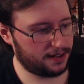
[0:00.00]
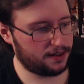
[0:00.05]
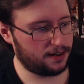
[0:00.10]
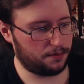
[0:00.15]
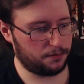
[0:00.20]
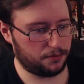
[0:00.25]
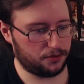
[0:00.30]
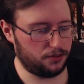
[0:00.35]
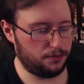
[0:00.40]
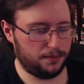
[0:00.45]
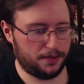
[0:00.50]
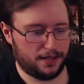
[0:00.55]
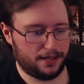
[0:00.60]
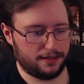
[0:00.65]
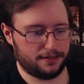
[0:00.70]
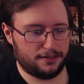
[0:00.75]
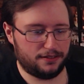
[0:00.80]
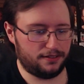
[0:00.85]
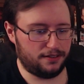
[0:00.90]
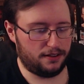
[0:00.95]
I'm assuming that's
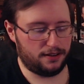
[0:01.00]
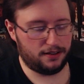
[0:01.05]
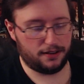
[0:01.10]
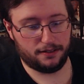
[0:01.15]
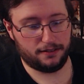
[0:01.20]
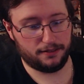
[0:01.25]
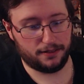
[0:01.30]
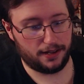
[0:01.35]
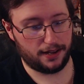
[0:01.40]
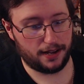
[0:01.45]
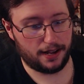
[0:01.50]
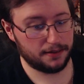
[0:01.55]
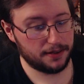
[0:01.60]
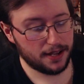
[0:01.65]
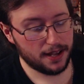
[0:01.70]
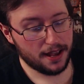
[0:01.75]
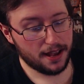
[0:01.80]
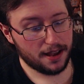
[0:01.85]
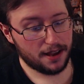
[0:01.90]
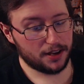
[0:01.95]
his son. I, I,
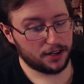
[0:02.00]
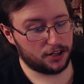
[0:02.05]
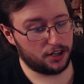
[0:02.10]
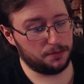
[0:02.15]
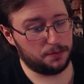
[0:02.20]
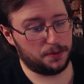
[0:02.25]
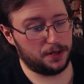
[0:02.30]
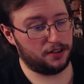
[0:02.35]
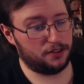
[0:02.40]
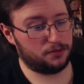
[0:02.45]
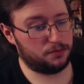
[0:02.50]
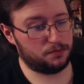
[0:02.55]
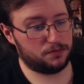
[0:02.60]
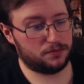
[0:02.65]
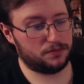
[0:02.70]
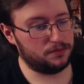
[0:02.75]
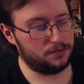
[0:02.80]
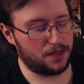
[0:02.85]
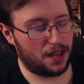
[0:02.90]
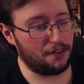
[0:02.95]
could be his
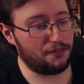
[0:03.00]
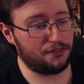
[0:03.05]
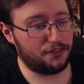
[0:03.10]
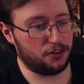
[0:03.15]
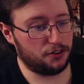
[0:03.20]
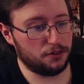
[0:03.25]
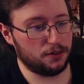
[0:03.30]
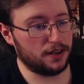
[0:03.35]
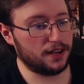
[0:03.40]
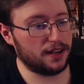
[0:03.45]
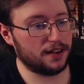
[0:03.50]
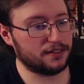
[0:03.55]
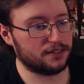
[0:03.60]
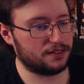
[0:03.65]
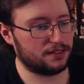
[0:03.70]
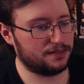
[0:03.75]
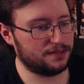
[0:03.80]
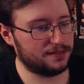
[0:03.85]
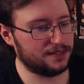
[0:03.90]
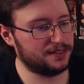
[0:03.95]
nephew, I guess.
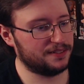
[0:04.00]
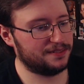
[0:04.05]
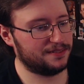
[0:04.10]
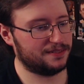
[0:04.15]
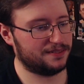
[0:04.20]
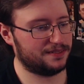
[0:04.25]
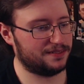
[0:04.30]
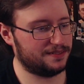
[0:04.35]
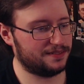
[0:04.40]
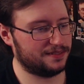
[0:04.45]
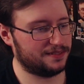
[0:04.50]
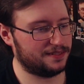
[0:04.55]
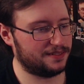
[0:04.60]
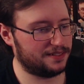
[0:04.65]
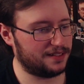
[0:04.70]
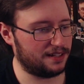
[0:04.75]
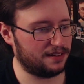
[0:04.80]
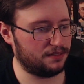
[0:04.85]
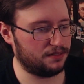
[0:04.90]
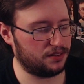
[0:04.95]

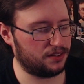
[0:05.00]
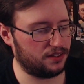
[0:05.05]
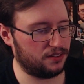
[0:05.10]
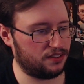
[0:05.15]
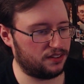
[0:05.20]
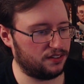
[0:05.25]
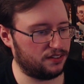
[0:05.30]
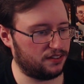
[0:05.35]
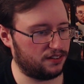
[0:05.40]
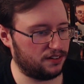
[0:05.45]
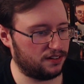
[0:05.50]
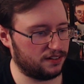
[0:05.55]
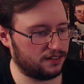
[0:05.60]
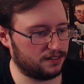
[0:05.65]
That was his sister.